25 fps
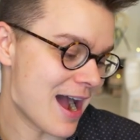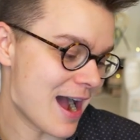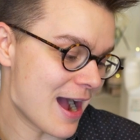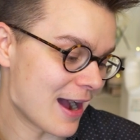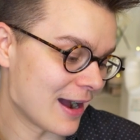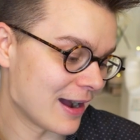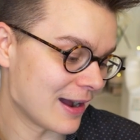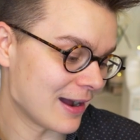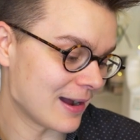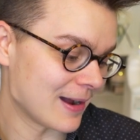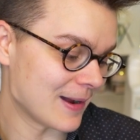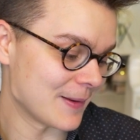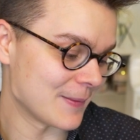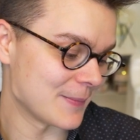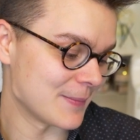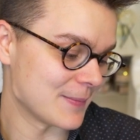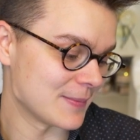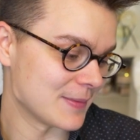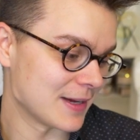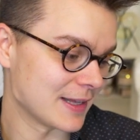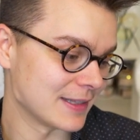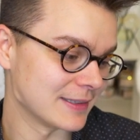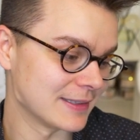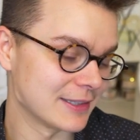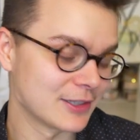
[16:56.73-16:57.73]
Um,
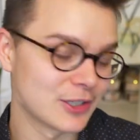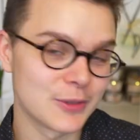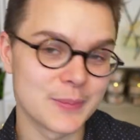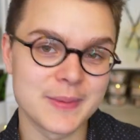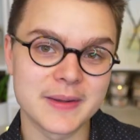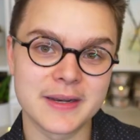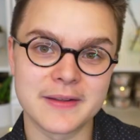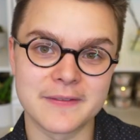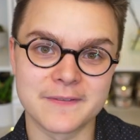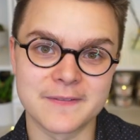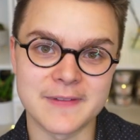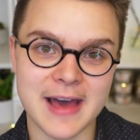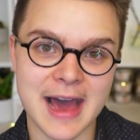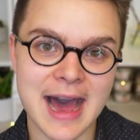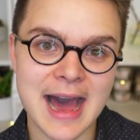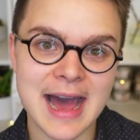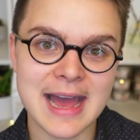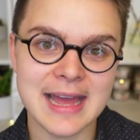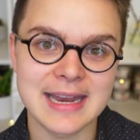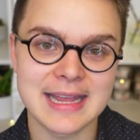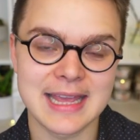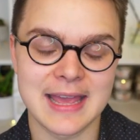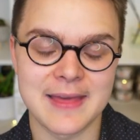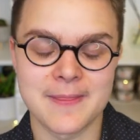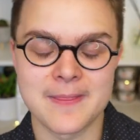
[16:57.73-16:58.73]
a little bit of
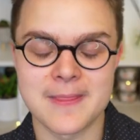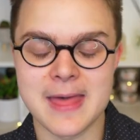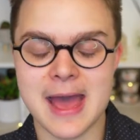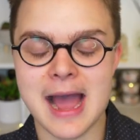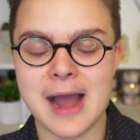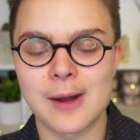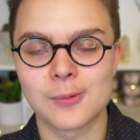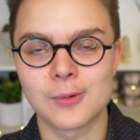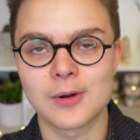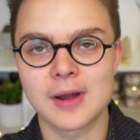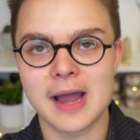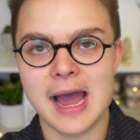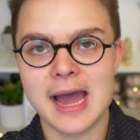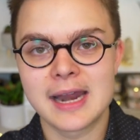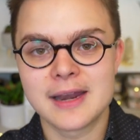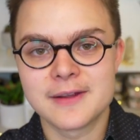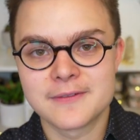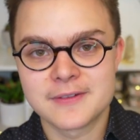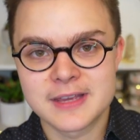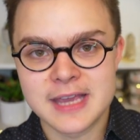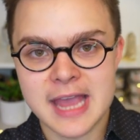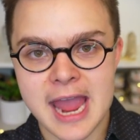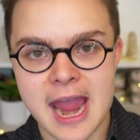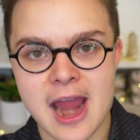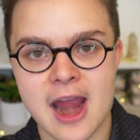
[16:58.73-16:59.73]
that, and that will kind
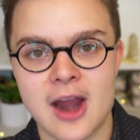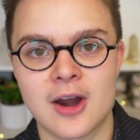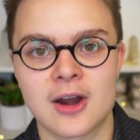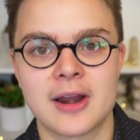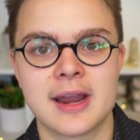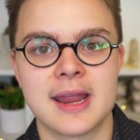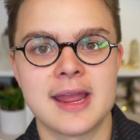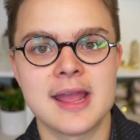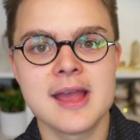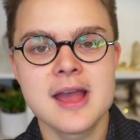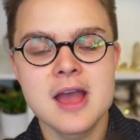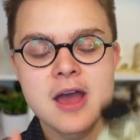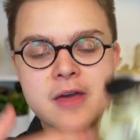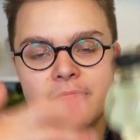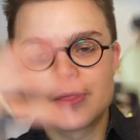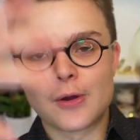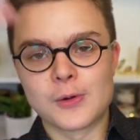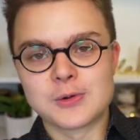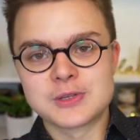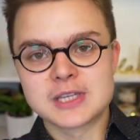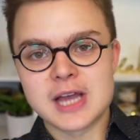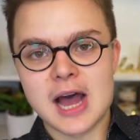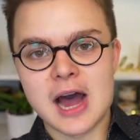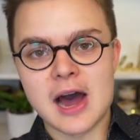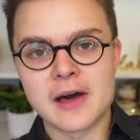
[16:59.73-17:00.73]
of carry
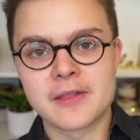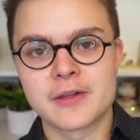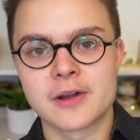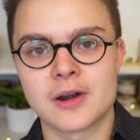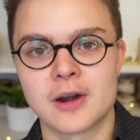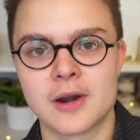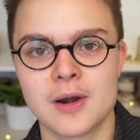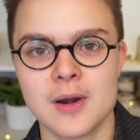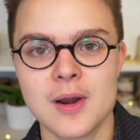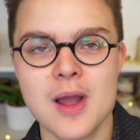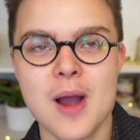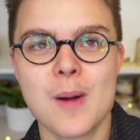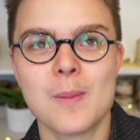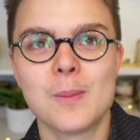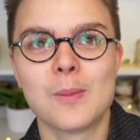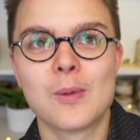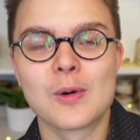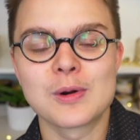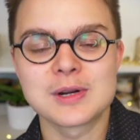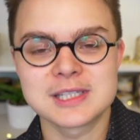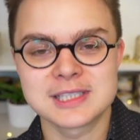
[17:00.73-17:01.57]
those other more